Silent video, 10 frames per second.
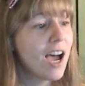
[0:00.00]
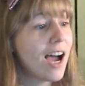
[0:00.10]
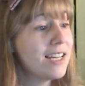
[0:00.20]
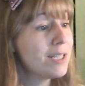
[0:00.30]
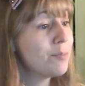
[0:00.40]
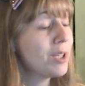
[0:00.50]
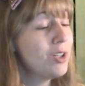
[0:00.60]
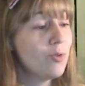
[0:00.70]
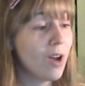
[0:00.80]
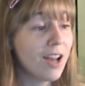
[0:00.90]
I simply
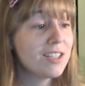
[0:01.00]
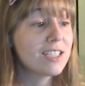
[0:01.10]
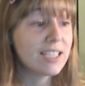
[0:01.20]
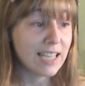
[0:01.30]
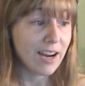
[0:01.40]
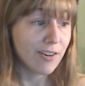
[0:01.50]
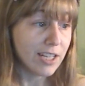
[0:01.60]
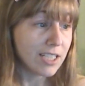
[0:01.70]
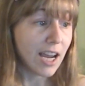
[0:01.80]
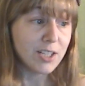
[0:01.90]
do not desire
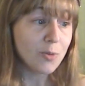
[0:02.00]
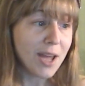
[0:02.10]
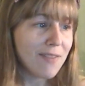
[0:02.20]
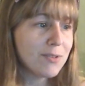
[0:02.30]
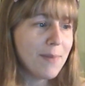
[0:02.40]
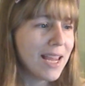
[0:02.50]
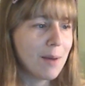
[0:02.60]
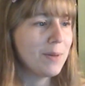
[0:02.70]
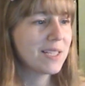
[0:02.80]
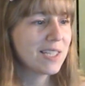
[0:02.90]
it. I don't have to make
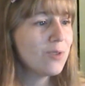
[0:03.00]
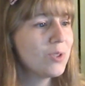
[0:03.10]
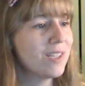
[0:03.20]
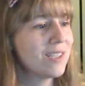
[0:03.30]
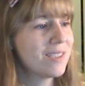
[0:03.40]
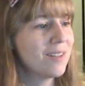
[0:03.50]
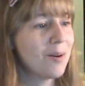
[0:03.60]
up excuses.